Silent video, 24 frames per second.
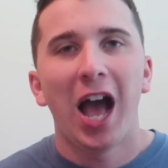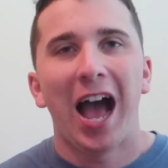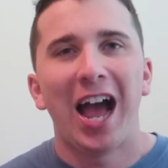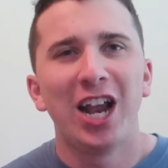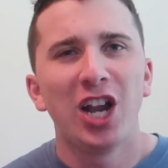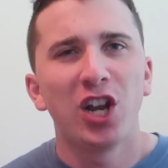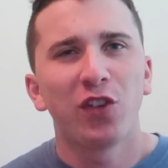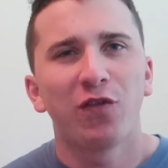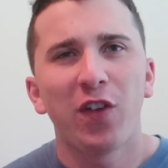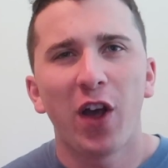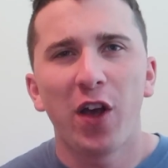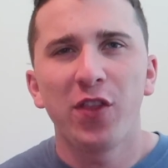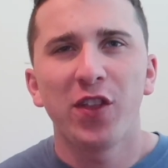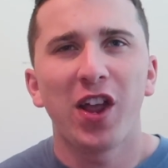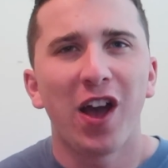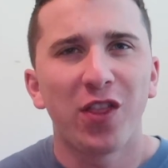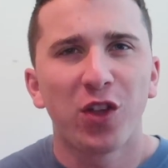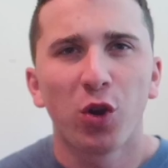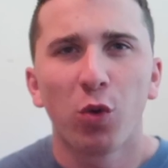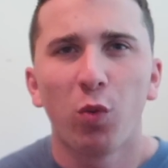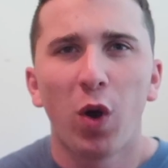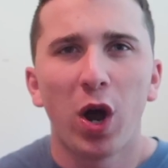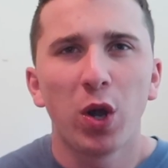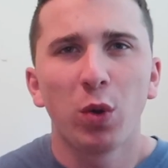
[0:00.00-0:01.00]
I just found the
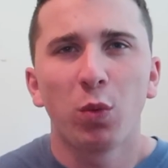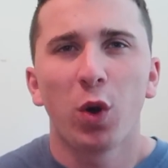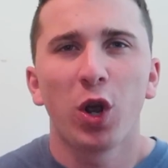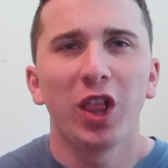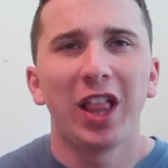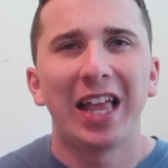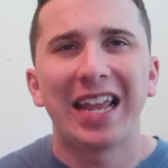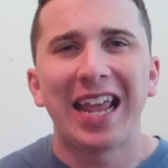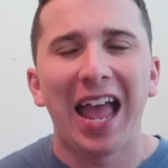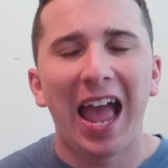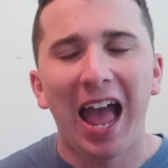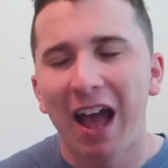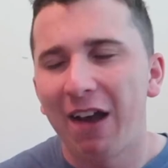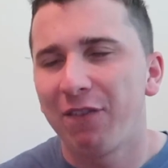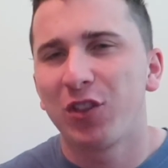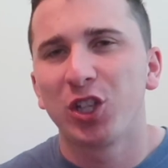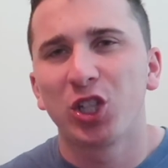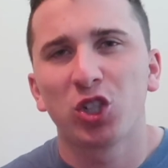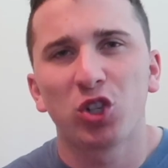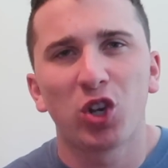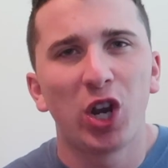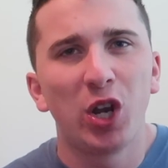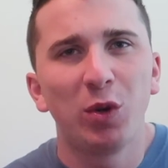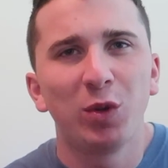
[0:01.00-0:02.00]
other one where like half
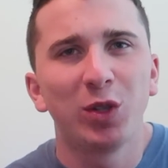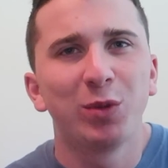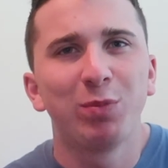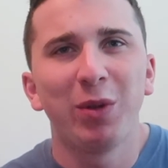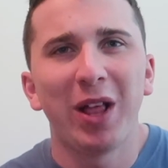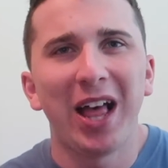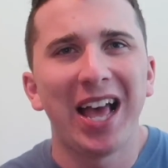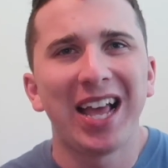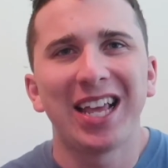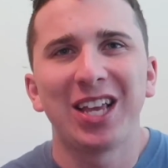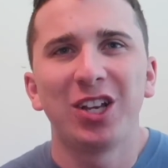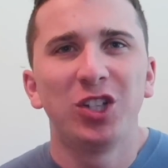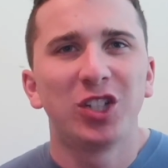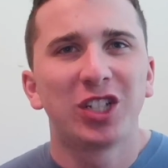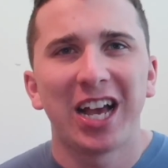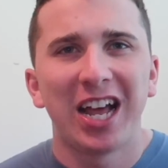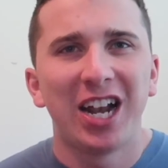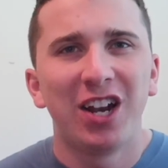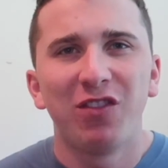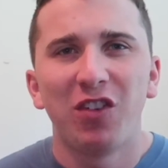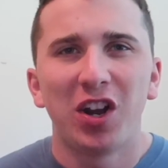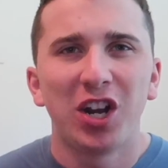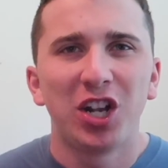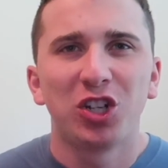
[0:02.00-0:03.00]
the screen was black. It was
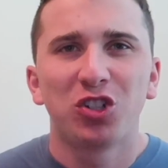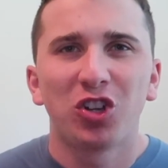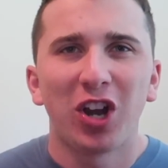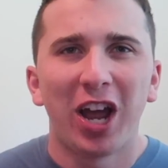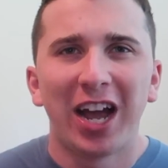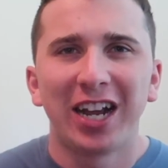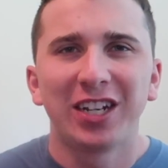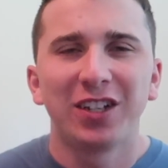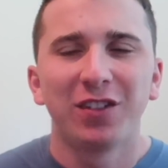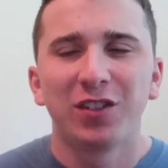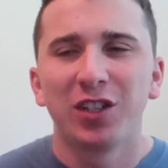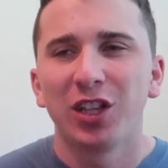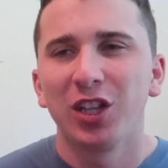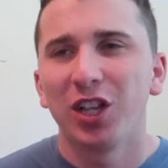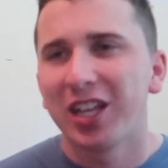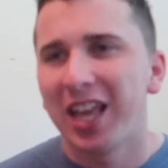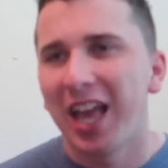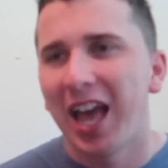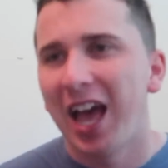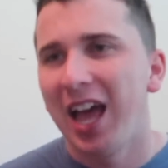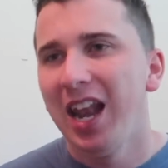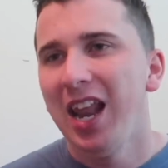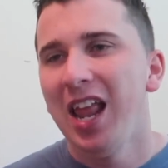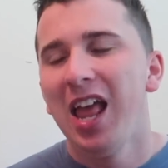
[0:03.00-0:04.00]
kind of unattractive to look
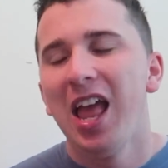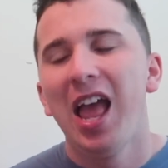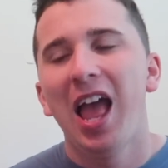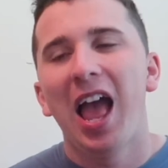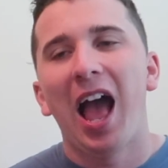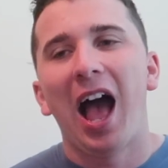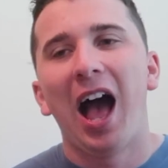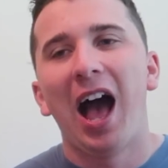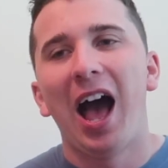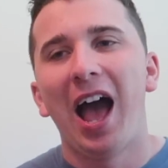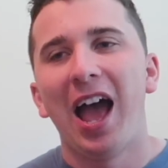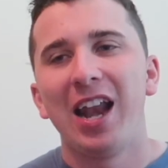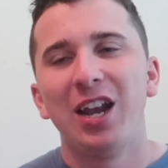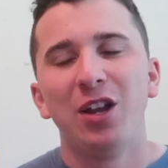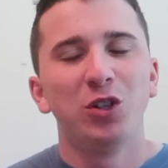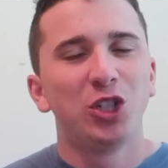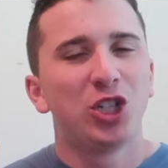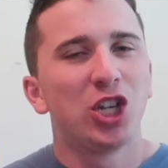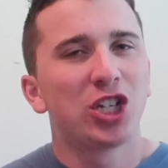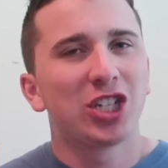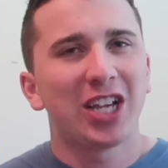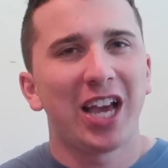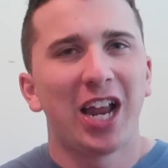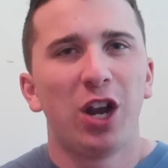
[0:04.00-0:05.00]
at. Uh, and it
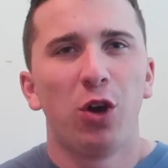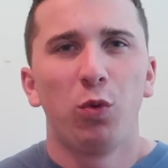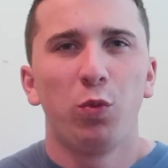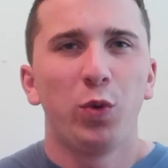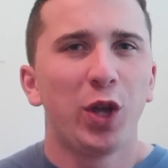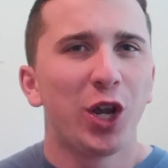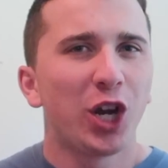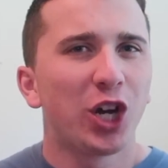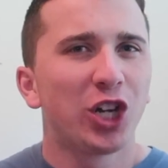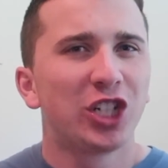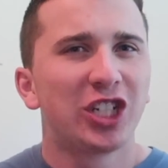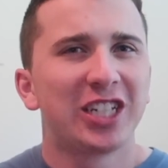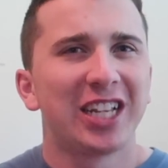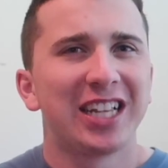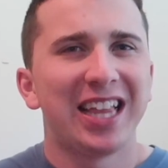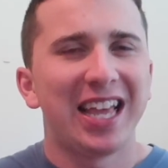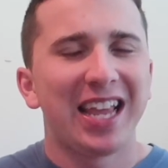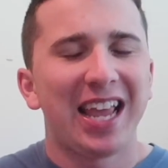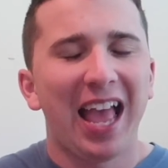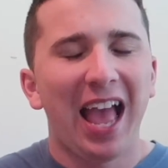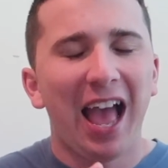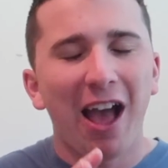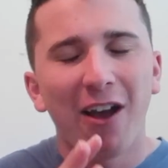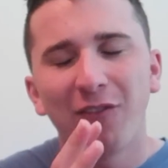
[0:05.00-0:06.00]
was just kind of weird to
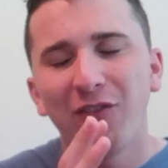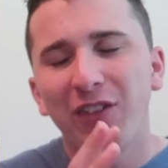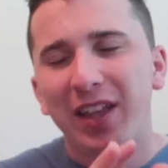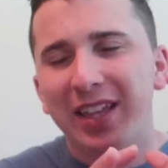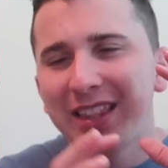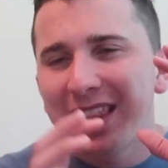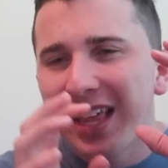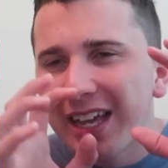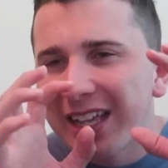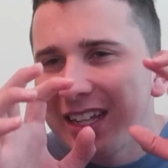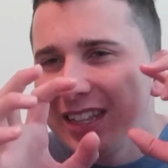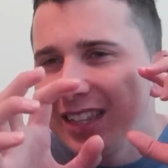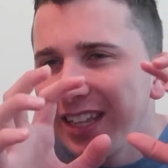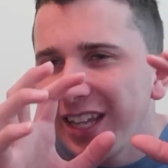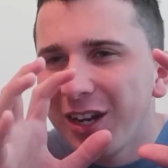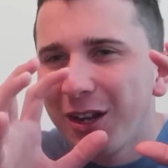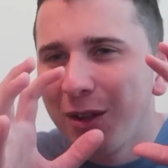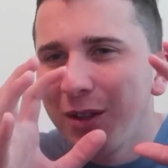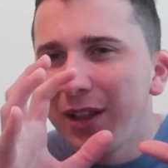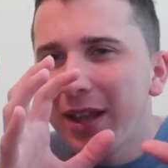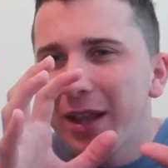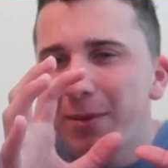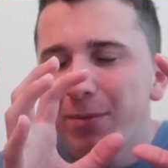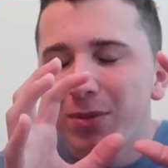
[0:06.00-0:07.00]
like have like that
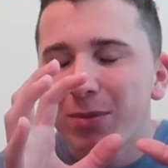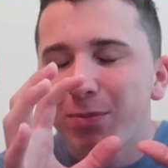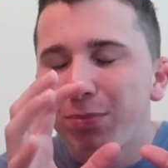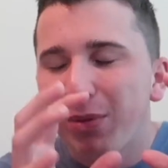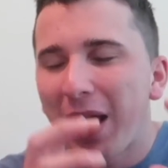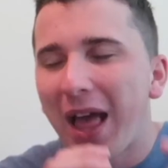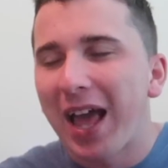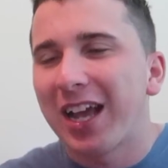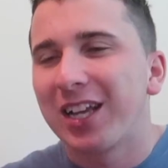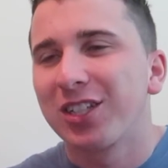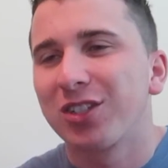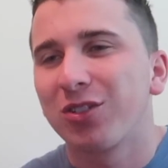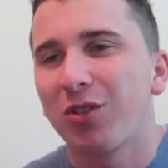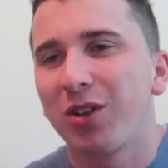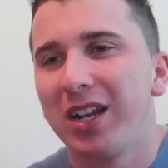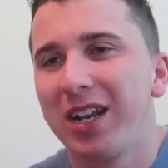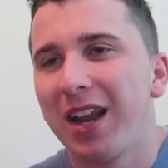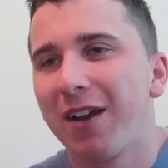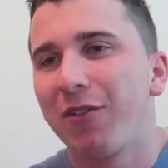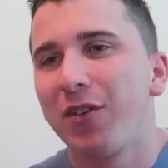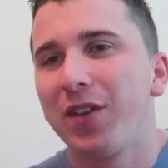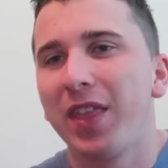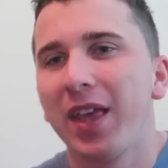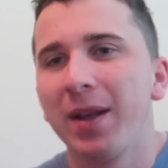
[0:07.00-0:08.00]
little like black screen
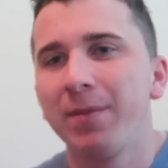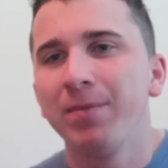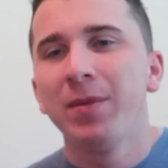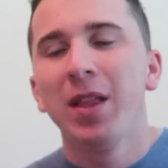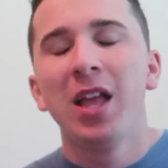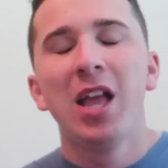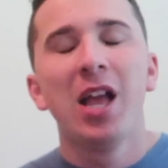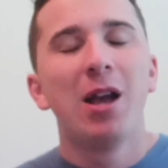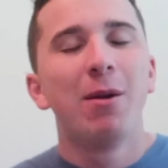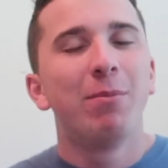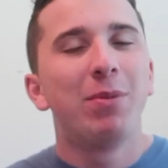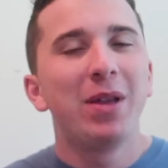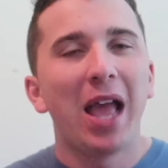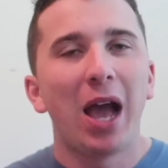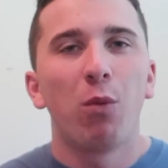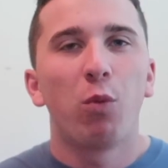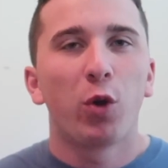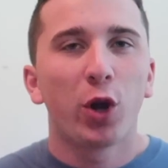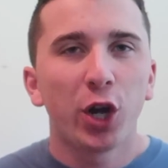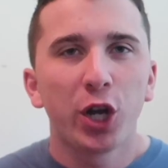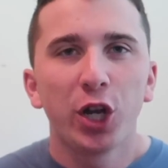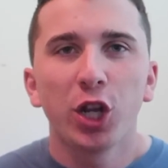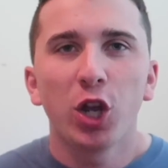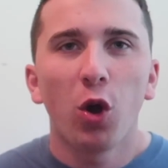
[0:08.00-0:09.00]
and everything. But yeah,
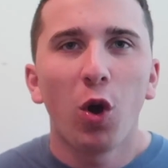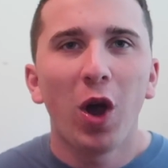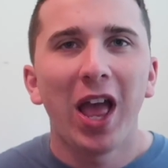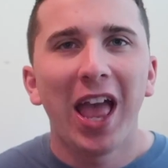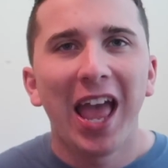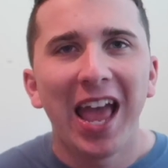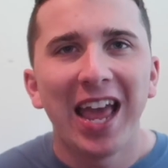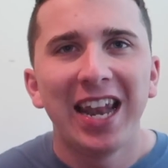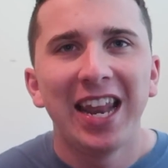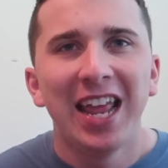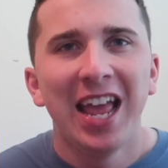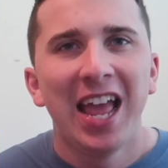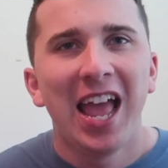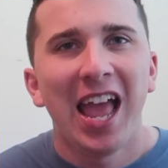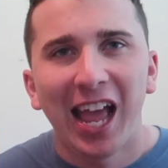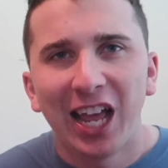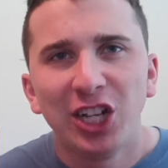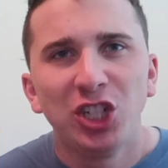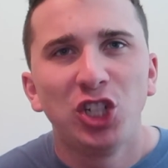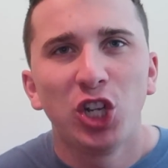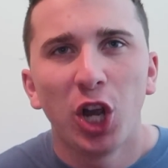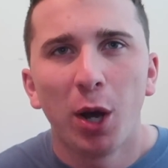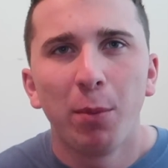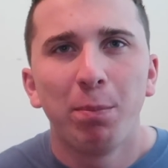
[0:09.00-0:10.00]
we're gonna go ahead
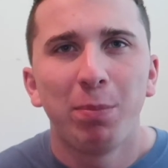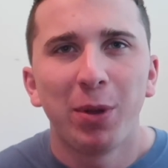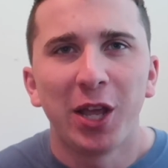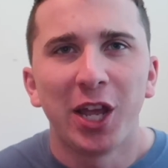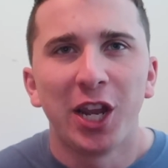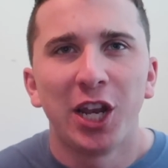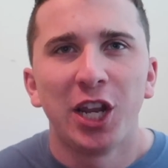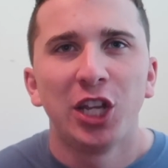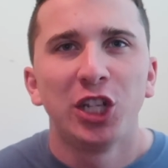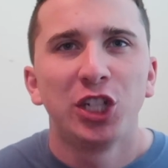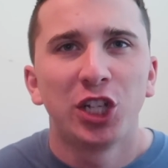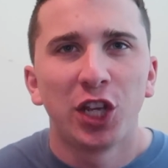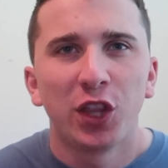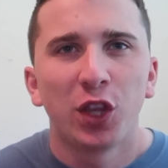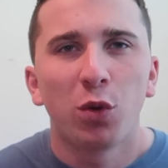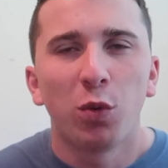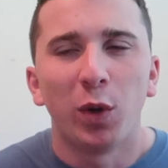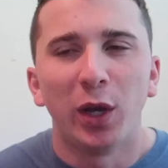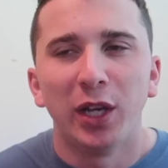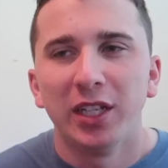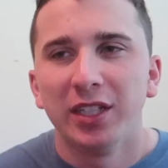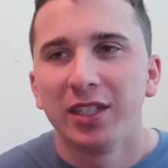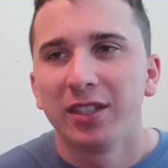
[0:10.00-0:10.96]
and jump in to the quiz.